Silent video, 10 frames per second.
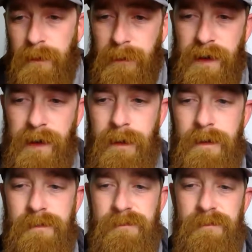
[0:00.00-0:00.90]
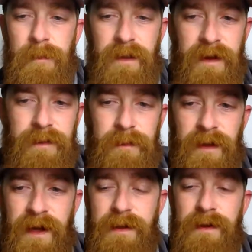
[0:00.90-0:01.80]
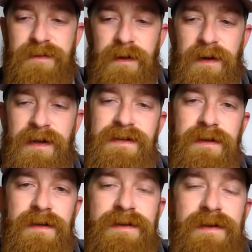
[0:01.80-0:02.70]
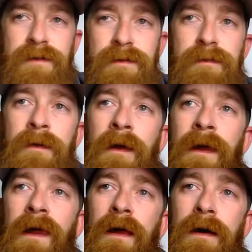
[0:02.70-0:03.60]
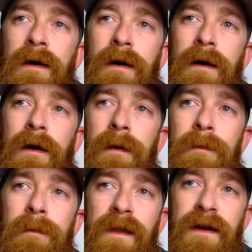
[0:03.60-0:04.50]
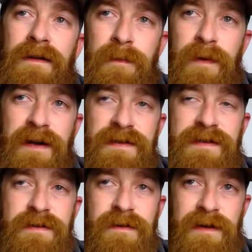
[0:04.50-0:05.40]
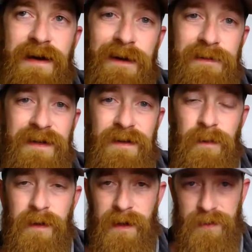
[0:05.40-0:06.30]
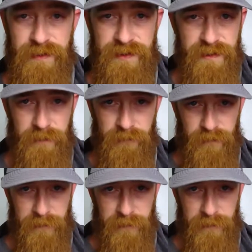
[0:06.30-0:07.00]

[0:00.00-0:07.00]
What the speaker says: but I do like it. It's very easy to tune. I got the brakes dialed into where I can just tune